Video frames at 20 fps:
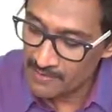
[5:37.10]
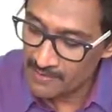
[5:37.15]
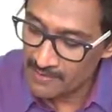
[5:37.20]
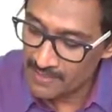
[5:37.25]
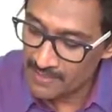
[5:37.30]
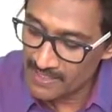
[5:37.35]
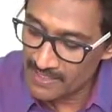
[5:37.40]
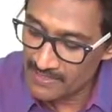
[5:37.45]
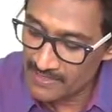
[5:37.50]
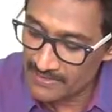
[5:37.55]

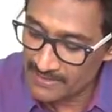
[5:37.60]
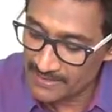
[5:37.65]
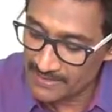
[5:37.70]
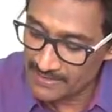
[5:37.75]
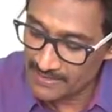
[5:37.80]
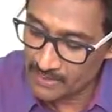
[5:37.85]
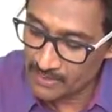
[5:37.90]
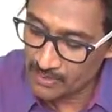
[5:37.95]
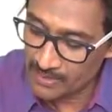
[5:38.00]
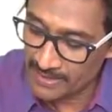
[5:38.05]
e
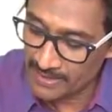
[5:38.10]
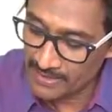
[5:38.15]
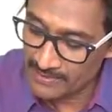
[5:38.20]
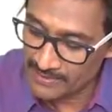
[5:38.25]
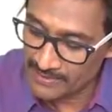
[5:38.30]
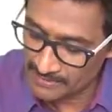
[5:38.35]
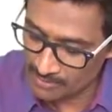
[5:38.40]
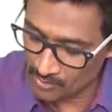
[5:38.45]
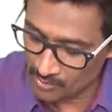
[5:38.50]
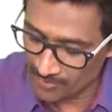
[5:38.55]
raised to x
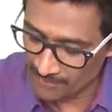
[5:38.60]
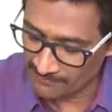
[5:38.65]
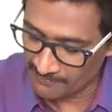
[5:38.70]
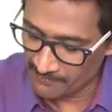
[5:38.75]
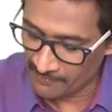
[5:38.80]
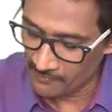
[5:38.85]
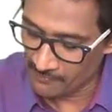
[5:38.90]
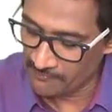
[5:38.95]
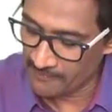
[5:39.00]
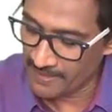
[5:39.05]
into f
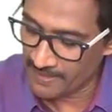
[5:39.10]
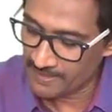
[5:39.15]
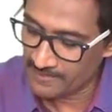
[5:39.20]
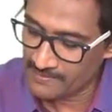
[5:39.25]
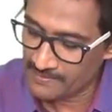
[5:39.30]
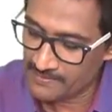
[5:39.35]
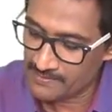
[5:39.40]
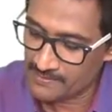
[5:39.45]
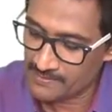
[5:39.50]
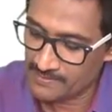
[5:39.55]
of
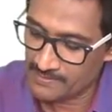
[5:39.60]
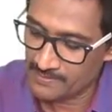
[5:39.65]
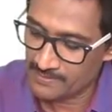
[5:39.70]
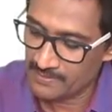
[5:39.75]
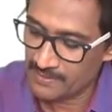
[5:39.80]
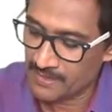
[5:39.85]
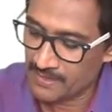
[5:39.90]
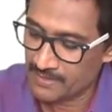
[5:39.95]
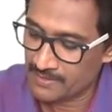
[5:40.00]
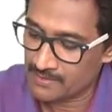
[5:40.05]
x,
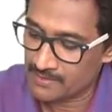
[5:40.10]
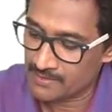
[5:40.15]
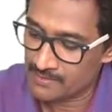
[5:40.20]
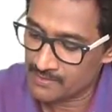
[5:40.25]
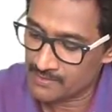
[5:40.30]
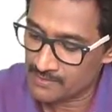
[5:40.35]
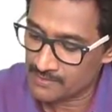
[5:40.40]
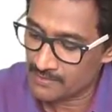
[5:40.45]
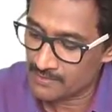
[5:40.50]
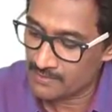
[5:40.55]
that
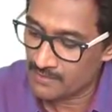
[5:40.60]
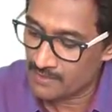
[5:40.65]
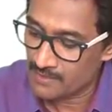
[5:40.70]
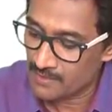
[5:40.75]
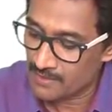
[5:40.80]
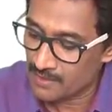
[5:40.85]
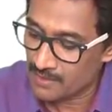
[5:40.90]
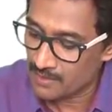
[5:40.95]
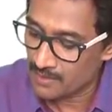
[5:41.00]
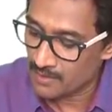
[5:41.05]
is
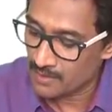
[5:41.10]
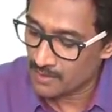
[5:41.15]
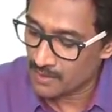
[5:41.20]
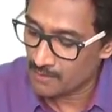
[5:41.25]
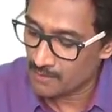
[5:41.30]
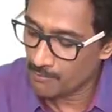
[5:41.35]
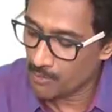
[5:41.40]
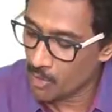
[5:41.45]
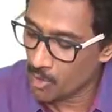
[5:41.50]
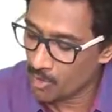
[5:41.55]

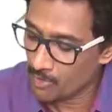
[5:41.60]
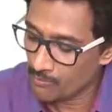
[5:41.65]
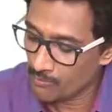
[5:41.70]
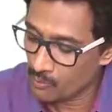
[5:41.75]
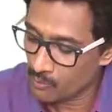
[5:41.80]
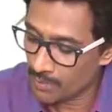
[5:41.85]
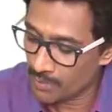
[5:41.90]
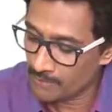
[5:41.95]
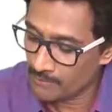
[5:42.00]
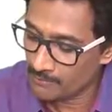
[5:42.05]
upon
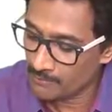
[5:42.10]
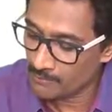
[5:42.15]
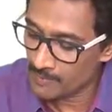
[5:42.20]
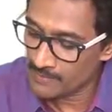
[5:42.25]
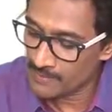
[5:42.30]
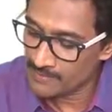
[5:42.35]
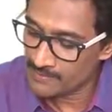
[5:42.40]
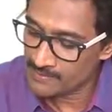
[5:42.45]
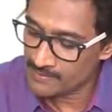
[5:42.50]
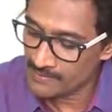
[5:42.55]
1
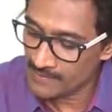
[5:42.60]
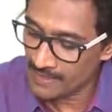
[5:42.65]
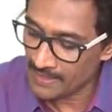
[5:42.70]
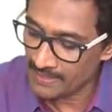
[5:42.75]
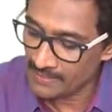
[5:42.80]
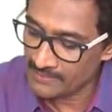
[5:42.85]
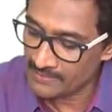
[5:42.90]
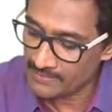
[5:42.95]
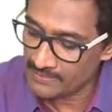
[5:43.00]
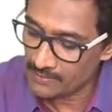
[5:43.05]
plus
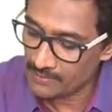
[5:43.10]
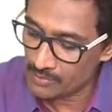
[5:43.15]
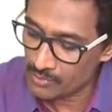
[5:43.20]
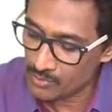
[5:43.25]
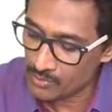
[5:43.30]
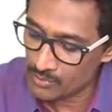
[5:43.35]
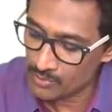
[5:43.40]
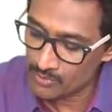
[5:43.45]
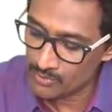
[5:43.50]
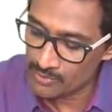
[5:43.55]
x the
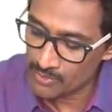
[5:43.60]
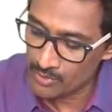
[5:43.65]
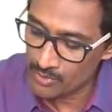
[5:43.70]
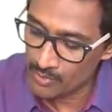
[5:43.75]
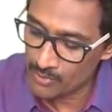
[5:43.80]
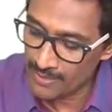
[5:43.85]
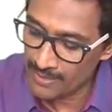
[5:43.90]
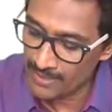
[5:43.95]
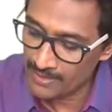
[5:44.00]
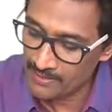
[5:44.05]
whole
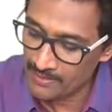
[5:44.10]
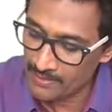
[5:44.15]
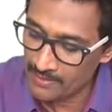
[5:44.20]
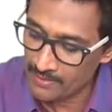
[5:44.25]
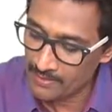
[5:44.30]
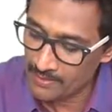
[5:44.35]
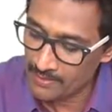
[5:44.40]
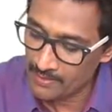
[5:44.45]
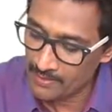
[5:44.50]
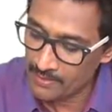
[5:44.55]
square
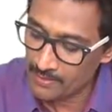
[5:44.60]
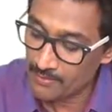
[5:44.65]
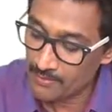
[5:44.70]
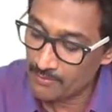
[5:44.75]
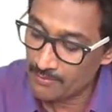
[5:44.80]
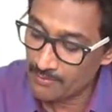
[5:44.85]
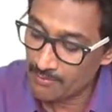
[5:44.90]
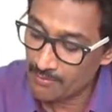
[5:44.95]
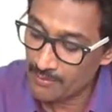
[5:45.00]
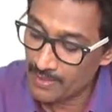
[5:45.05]

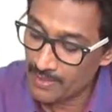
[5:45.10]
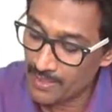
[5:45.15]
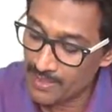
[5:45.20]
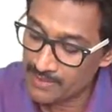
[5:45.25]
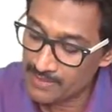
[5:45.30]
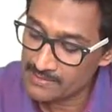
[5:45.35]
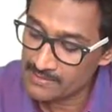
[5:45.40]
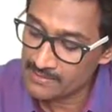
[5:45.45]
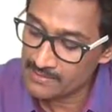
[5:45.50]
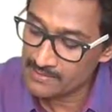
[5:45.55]

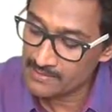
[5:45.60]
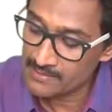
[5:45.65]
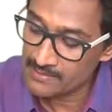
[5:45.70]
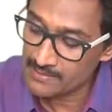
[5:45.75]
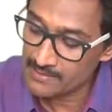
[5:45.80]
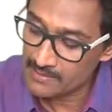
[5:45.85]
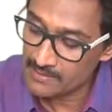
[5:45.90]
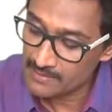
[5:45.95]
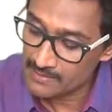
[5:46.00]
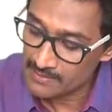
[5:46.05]
plus
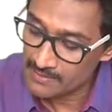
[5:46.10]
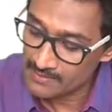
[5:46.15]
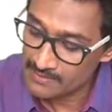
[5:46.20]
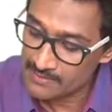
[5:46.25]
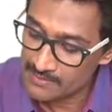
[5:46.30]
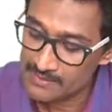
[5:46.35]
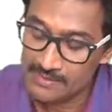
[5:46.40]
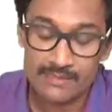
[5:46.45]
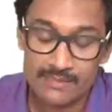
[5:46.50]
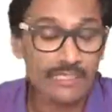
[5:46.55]

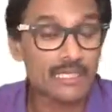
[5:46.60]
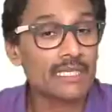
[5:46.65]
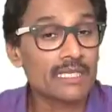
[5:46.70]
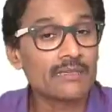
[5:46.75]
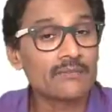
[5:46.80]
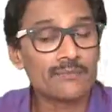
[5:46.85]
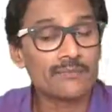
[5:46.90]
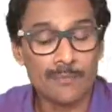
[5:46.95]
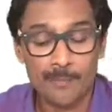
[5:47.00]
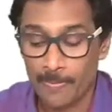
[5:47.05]
c.
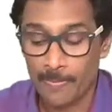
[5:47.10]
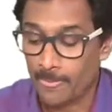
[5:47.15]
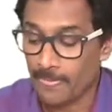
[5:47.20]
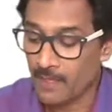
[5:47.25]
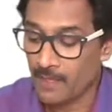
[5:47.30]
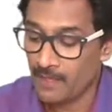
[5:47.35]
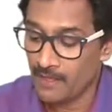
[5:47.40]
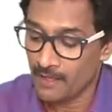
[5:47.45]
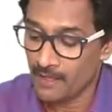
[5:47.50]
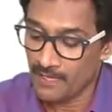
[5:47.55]

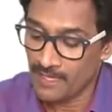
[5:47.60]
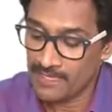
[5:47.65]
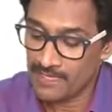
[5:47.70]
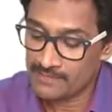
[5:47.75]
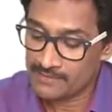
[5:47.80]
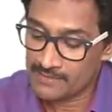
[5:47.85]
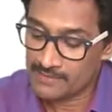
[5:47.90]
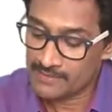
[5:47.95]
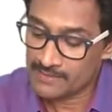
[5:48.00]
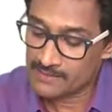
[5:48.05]

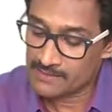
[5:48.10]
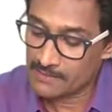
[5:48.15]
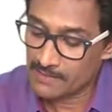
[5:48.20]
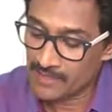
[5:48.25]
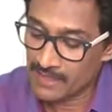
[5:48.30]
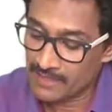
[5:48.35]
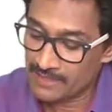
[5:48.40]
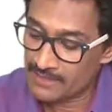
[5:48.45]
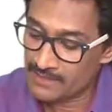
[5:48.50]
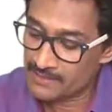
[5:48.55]
Hence it's
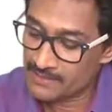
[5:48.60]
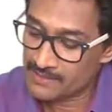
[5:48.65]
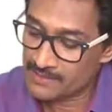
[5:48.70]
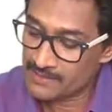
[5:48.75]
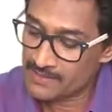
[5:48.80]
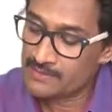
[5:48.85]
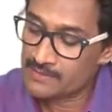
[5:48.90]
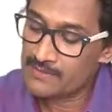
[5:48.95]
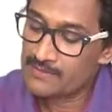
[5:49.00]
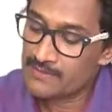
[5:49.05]

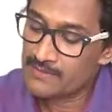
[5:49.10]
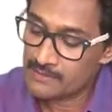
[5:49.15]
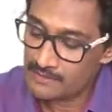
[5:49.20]
minus,